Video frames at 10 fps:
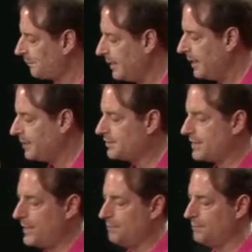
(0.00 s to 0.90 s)
An
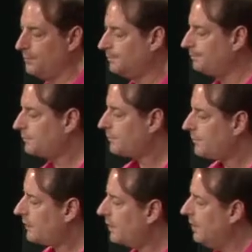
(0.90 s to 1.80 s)
example
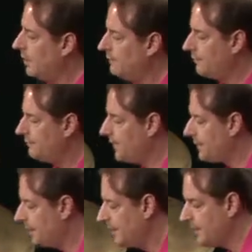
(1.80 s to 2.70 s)
of a
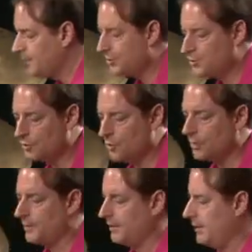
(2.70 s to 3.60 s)
very
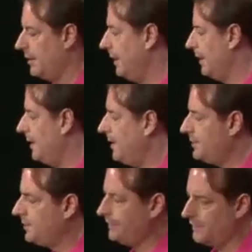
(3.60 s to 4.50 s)
short and
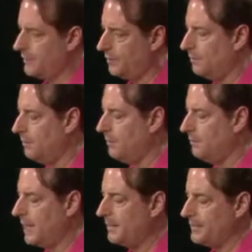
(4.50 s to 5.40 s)
easy fill
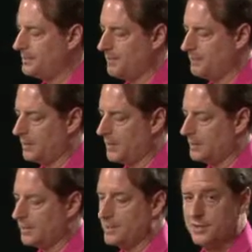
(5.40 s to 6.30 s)
might be something
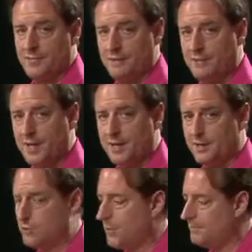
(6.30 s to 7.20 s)
like this. If I'm playing a
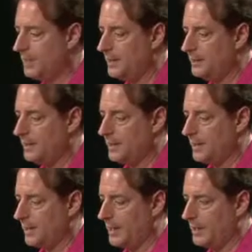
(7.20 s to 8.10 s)
drum beat,
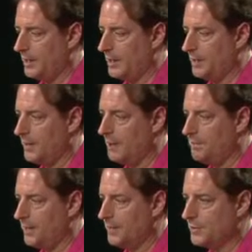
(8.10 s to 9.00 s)
and I'll
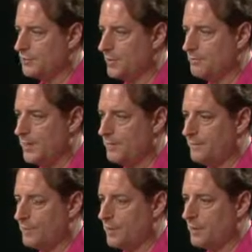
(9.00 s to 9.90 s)
play the drum beat
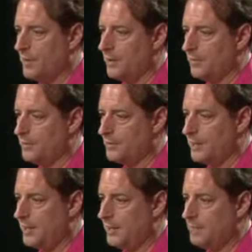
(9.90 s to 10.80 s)
for
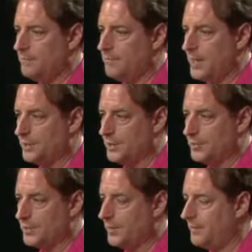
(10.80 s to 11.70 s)
3
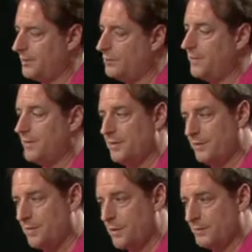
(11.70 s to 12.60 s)
measures, and then within the
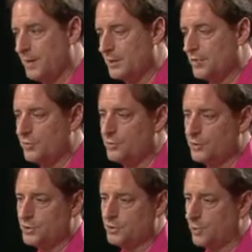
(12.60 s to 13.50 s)
4th measure, I'll do
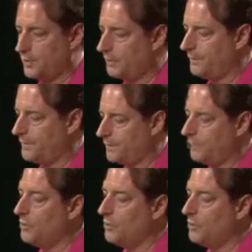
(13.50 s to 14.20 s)
a short little fill.